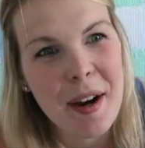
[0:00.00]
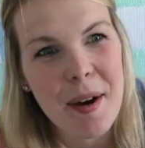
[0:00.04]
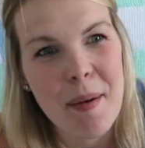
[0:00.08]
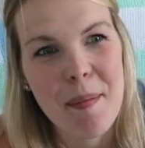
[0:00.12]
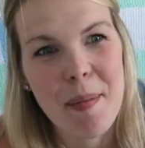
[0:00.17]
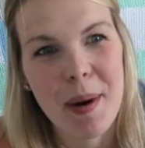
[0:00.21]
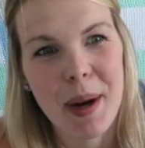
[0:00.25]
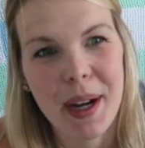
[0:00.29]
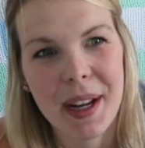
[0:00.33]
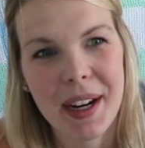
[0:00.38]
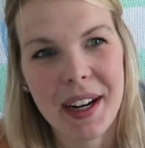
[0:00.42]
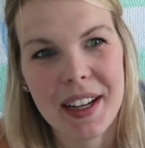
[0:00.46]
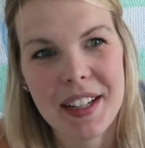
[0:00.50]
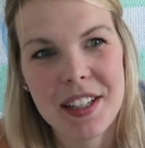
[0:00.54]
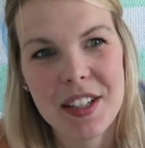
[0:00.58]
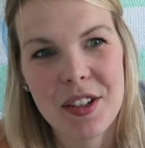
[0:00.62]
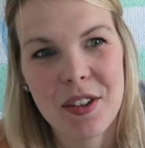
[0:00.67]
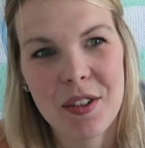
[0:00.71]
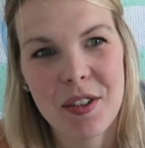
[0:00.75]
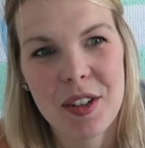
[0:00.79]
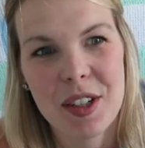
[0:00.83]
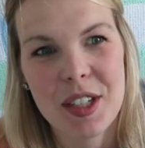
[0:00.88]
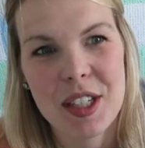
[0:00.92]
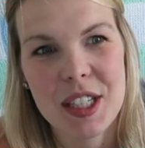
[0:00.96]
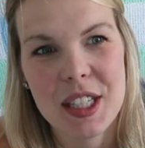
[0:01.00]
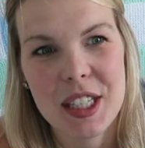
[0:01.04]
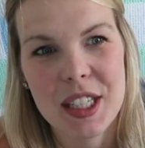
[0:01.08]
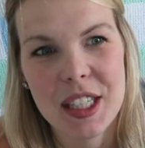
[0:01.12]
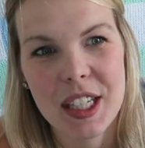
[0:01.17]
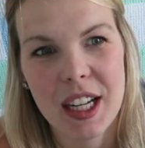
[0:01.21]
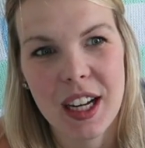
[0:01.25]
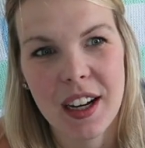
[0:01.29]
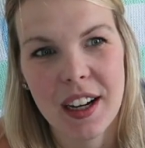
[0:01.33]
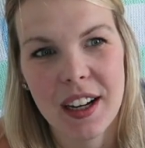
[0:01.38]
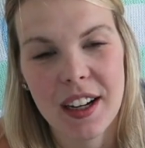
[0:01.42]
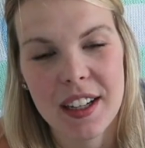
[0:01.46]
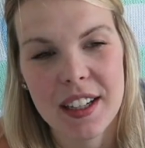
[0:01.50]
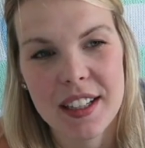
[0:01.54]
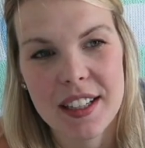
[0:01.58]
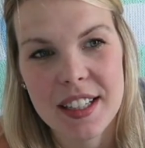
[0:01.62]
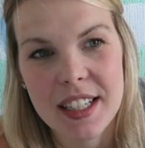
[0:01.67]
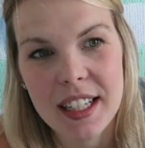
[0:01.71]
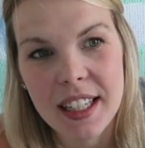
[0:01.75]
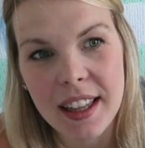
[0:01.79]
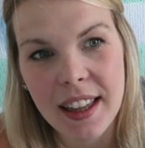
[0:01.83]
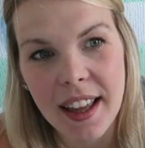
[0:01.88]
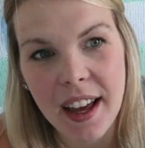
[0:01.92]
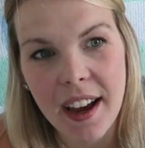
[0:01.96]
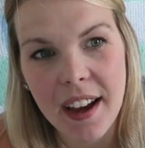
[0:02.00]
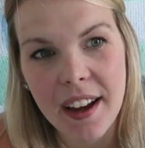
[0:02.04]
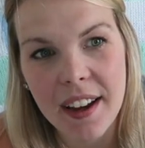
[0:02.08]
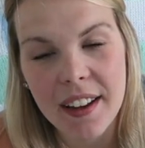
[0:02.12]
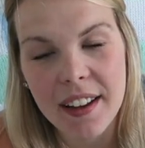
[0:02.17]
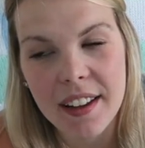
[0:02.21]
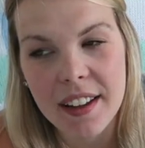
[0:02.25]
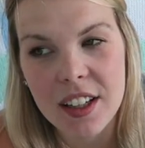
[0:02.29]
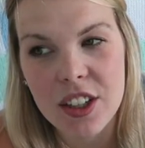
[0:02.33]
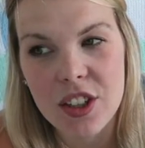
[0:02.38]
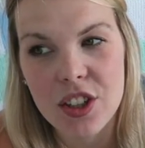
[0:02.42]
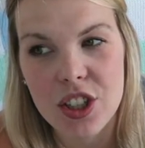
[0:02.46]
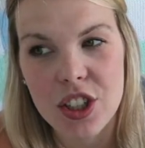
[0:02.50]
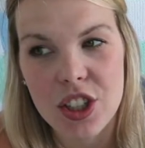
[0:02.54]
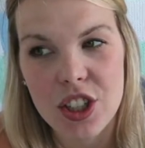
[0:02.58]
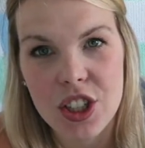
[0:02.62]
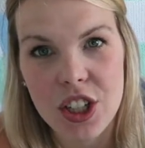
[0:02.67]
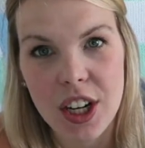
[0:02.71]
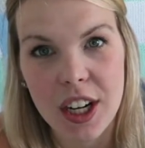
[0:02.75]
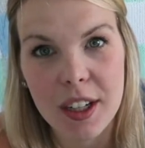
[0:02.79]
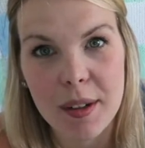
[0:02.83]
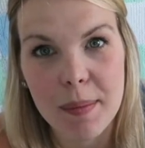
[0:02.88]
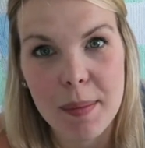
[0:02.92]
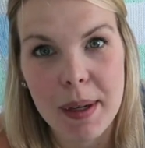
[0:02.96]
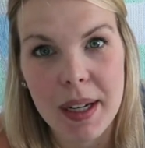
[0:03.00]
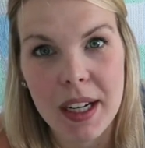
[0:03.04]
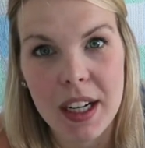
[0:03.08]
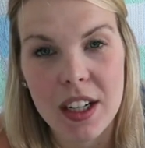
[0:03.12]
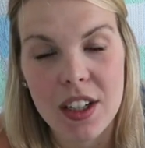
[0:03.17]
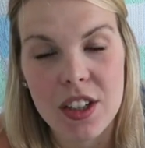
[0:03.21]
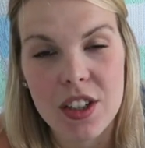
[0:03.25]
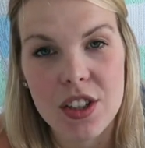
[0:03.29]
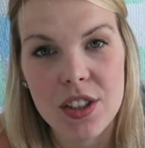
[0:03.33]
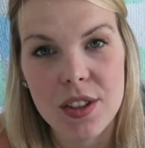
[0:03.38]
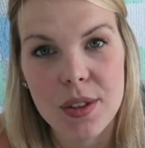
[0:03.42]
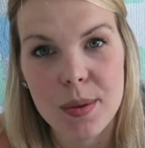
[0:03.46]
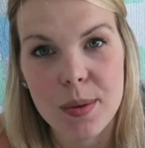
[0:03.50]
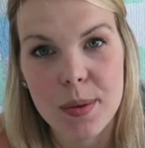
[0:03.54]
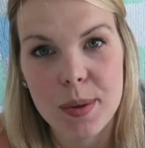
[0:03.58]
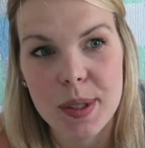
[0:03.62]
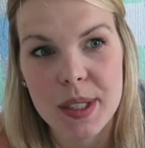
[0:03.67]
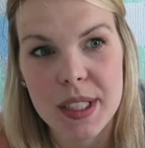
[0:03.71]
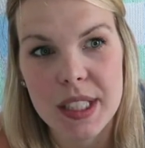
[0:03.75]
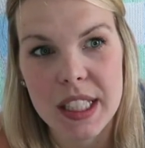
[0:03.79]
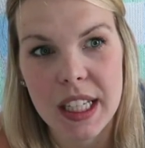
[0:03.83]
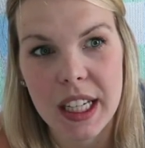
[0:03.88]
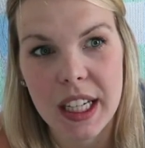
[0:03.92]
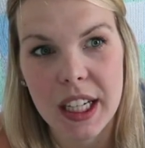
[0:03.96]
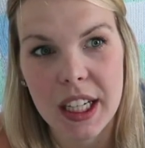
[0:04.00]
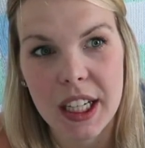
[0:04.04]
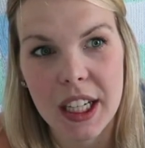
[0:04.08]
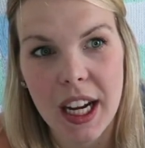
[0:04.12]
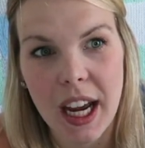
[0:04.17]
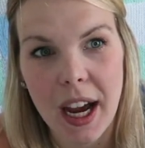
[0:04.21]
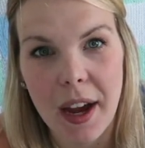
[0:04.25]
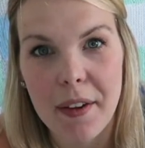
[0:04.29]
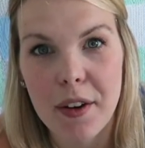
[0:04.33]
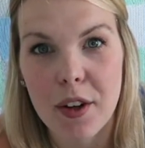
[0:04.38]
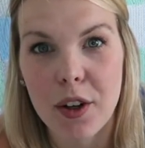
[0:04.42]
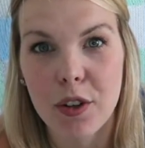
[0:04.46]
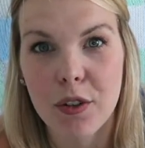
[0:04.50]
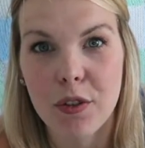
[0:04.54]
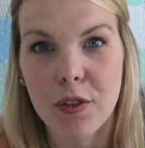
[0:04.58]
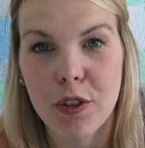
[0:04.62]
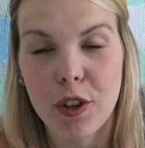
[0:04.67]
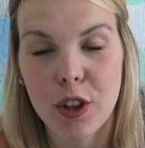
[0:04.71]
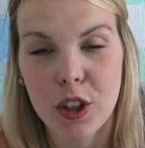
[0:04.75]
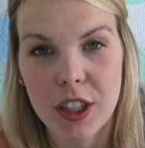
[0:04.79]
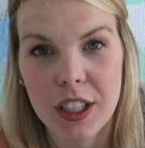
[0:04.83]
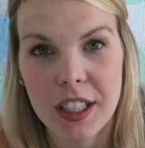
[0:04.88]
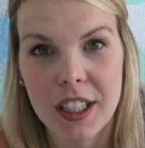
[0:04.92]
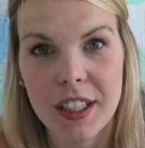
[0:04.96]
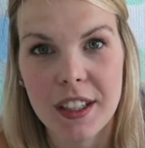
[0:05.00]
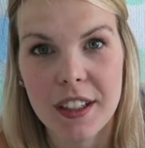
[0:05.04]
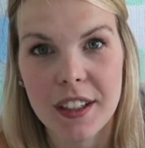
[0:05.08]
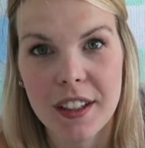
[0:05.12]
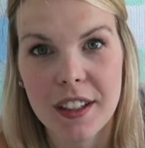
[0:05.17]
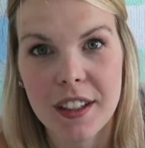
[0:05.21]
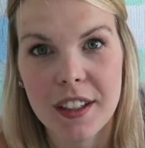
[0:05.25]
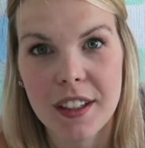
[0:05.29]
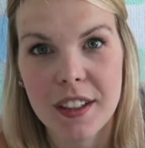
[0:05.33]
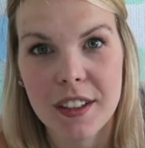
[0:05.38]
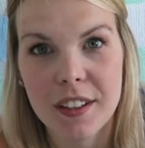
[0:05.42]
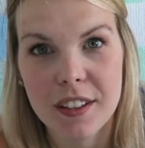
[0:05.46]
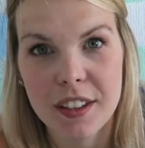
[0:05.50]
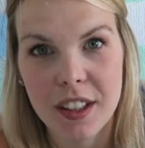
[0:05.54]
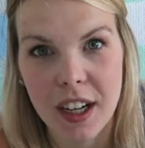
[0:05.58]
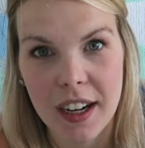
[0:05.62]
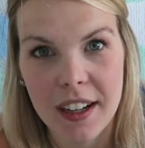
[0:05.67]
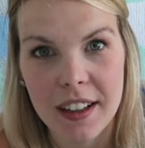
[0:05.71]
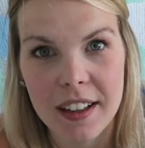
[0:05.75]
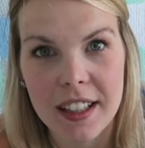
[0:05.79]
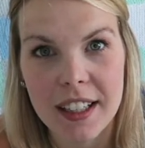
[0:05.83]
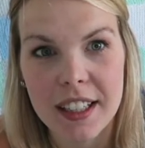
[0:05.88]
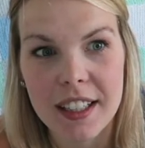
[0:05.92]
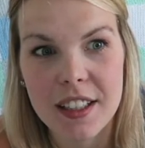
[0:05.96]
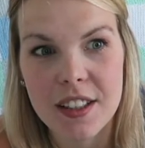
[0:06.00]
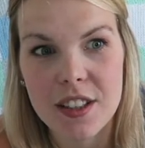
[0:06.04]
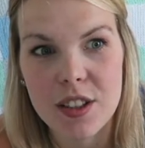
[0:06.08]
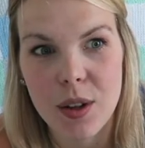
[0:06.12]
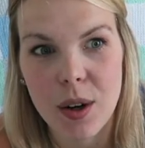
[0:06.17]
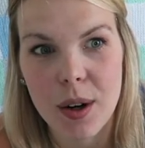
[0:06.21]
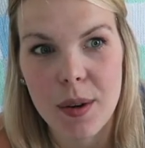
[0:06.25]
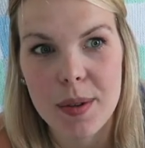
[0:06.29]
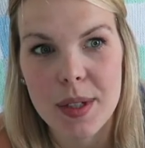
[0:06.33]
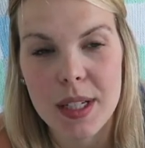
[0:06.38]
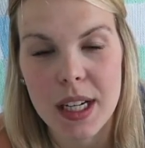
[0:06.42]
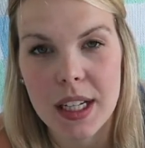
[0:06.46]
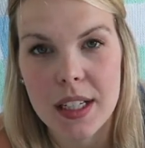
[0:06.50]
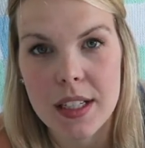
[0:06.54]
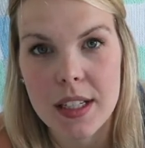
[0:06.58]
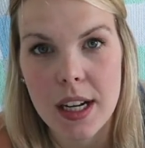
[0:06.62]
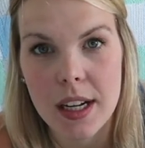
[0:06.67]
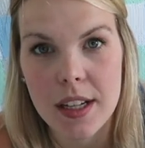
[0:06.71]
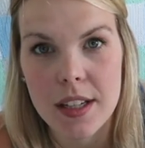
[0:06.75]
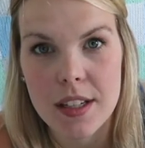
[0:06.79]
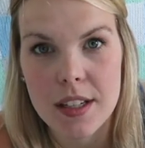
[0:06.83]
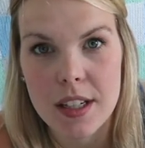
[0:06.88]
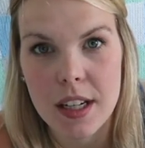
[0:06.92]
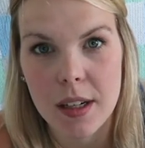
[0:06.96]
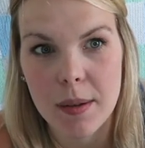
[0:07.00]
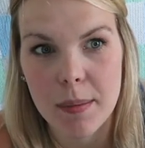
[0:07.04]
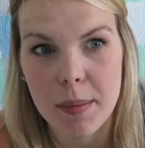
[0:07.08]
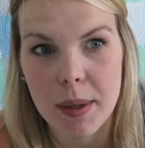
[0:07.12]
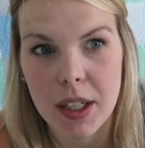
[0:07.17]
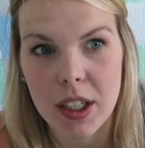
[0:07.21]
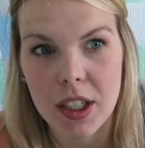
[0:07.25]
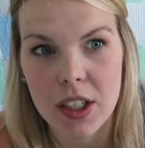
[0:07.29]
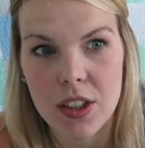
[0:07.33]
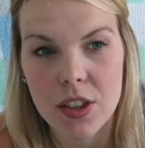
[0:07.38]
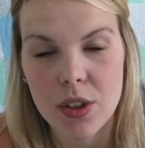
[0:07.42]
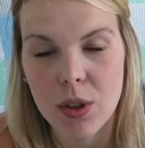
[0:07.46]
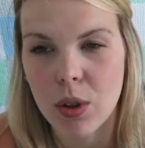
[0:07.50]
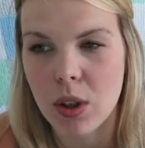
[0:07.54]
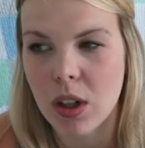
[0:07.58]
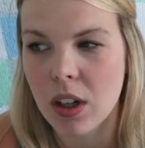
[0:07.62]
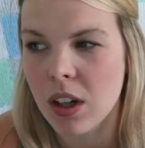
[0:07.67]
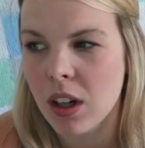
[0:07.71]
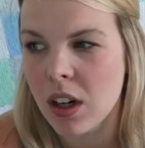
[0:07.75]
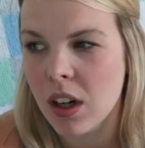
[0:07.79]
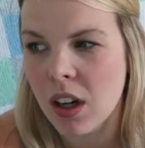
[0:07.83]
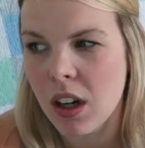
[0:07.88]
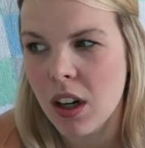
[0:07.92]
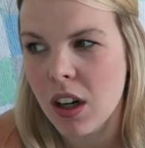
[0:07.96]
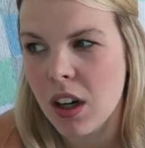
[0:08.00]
But as soon as I did that, she checked me and she was like, yeah, you're fully dilated. So I was at 10 centimeters, or